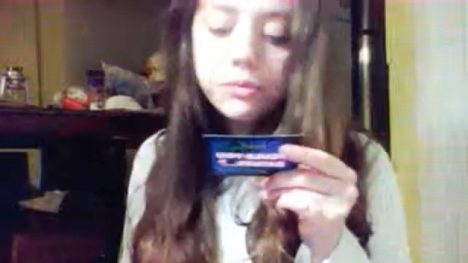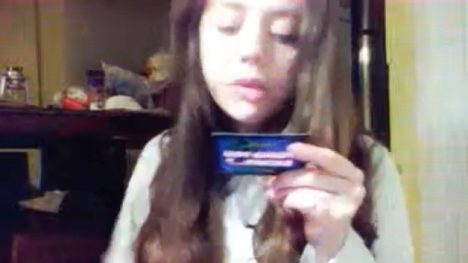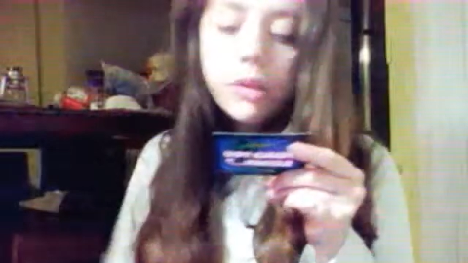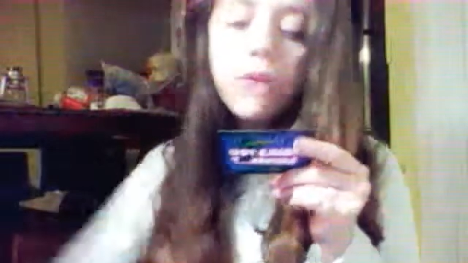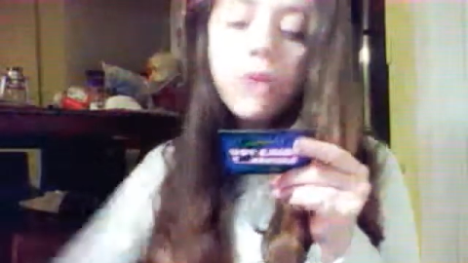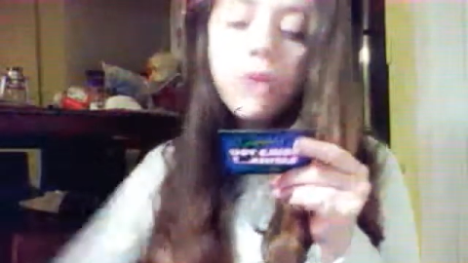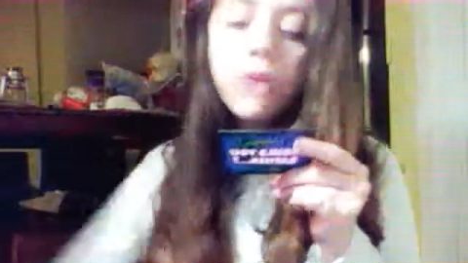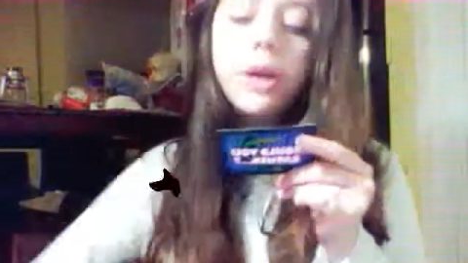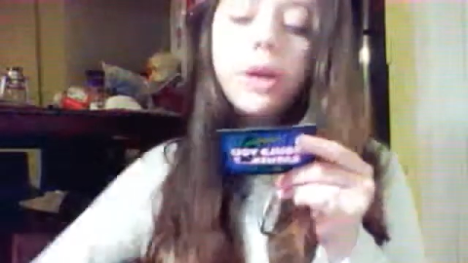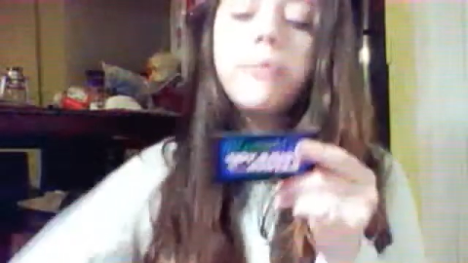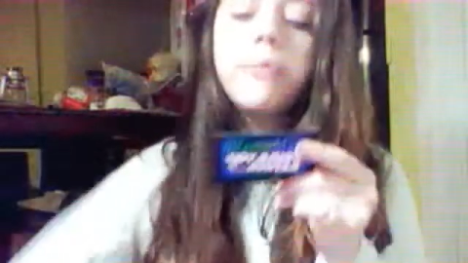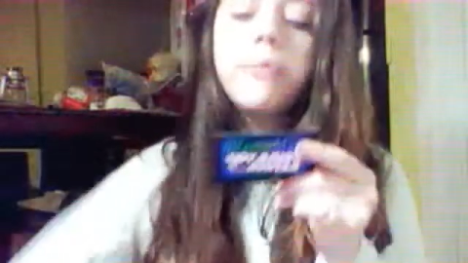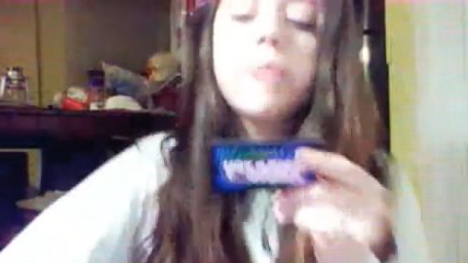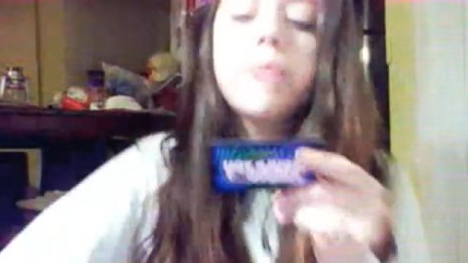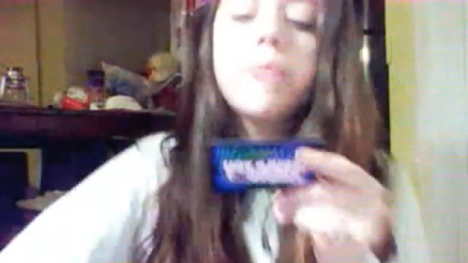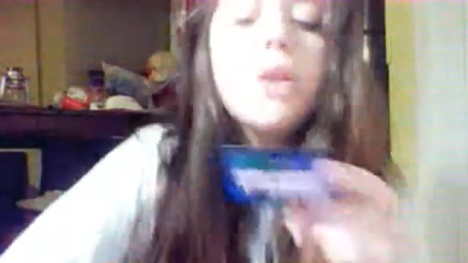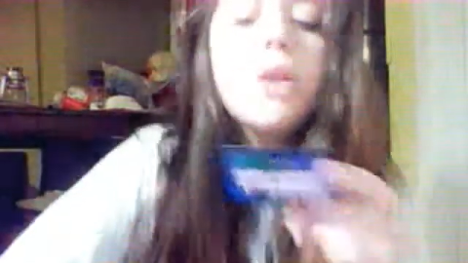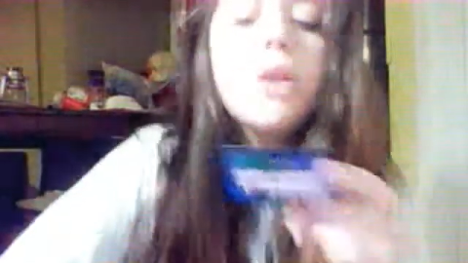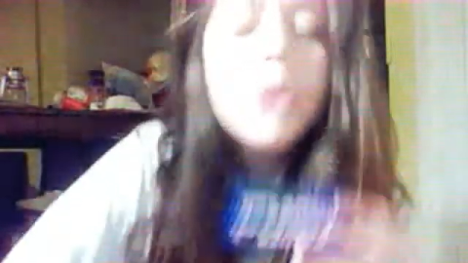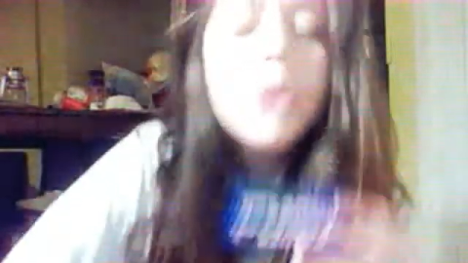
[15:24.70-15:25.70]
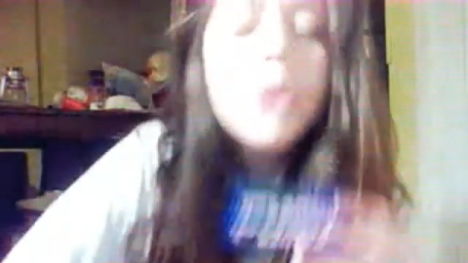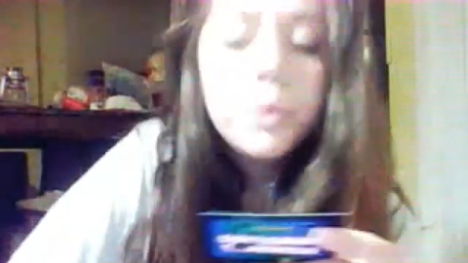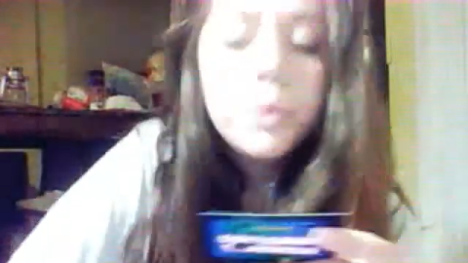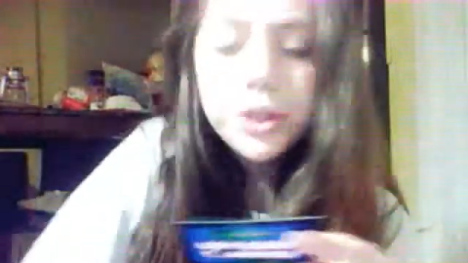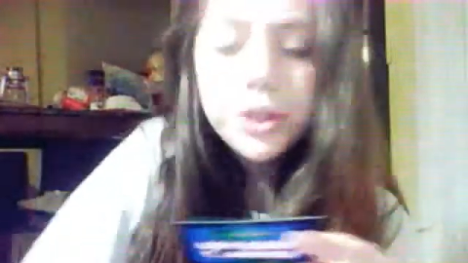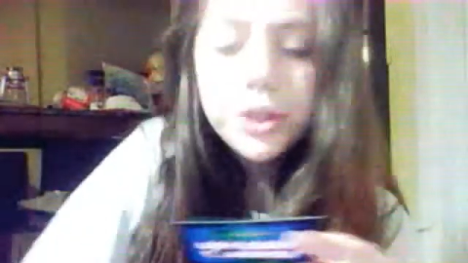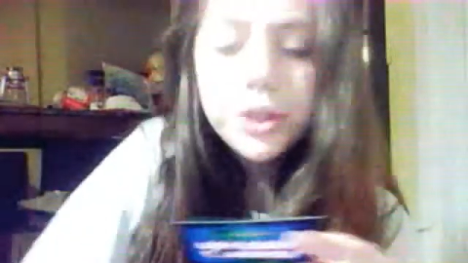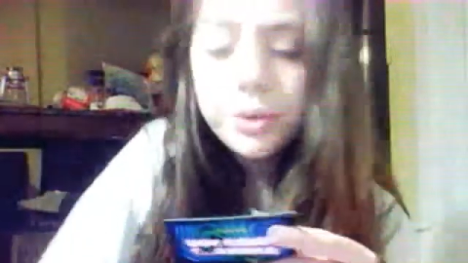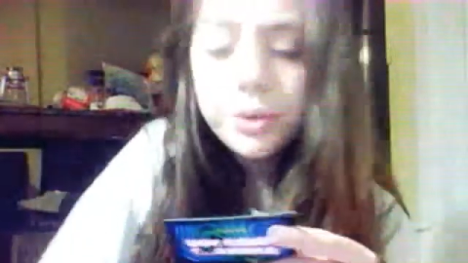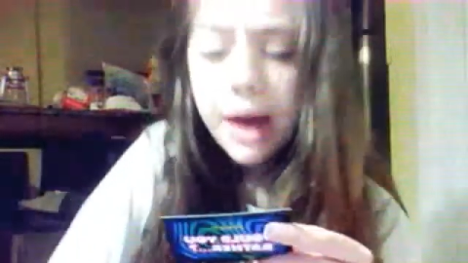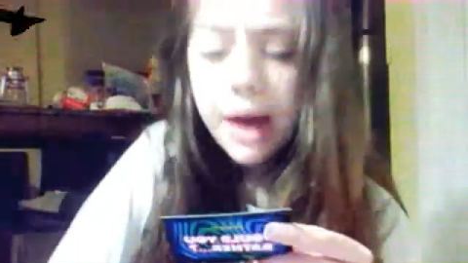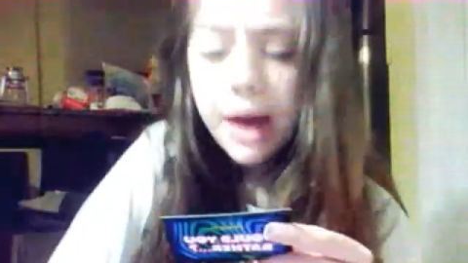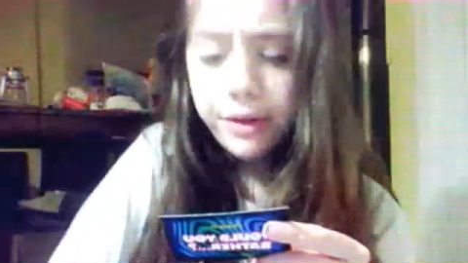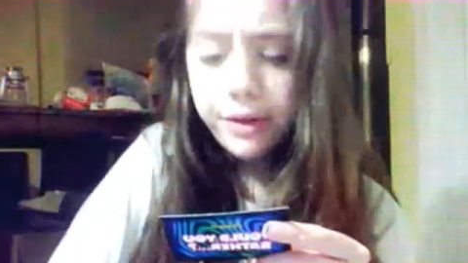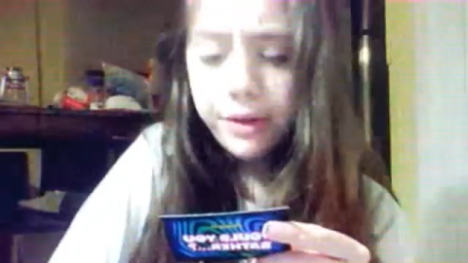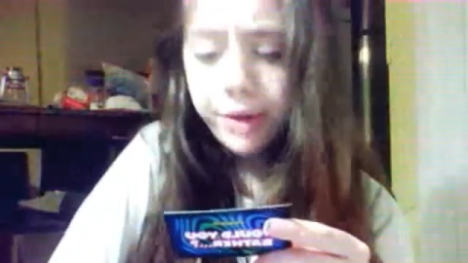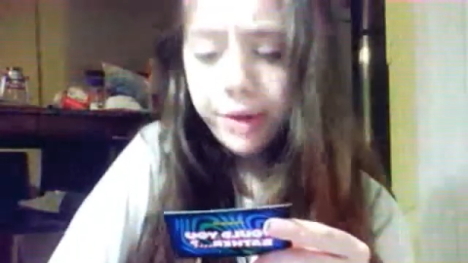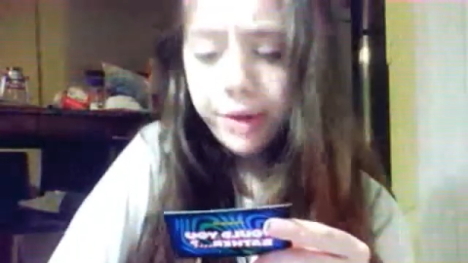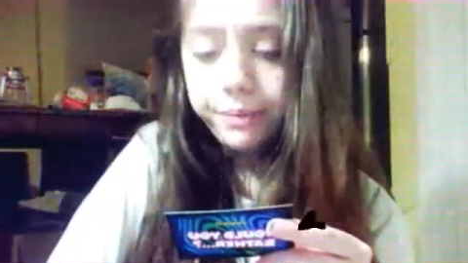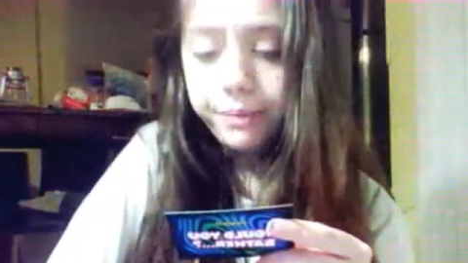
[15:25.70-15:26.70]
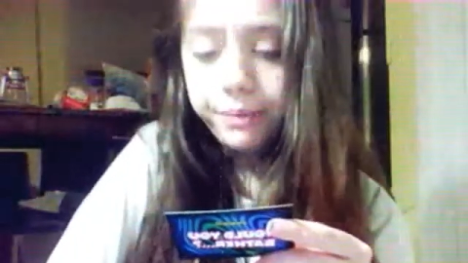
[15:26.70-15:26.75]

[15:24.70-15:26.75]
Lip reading: Okay. Would you rather